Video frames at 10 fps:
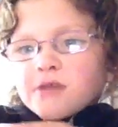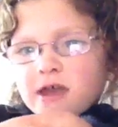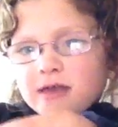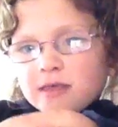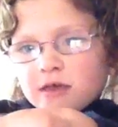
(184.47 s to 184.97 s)

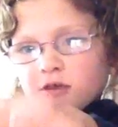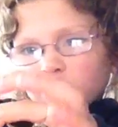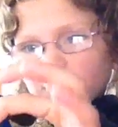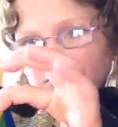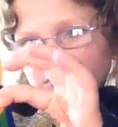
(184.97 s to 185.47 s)
And then
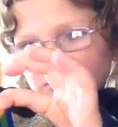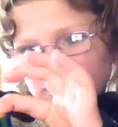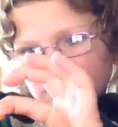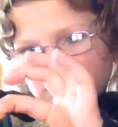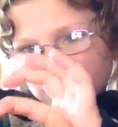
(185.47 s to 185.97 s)
you
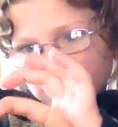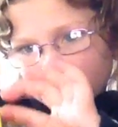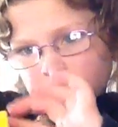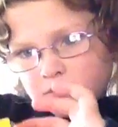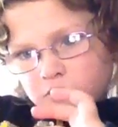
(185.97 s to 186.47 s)

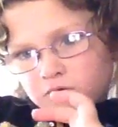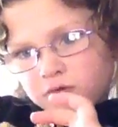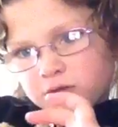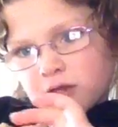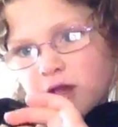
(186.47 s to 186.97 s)
do
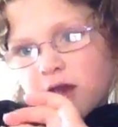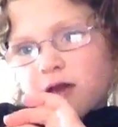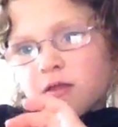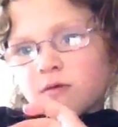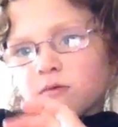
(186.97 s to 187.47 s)
it
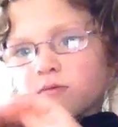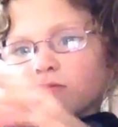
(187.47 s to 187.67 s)
other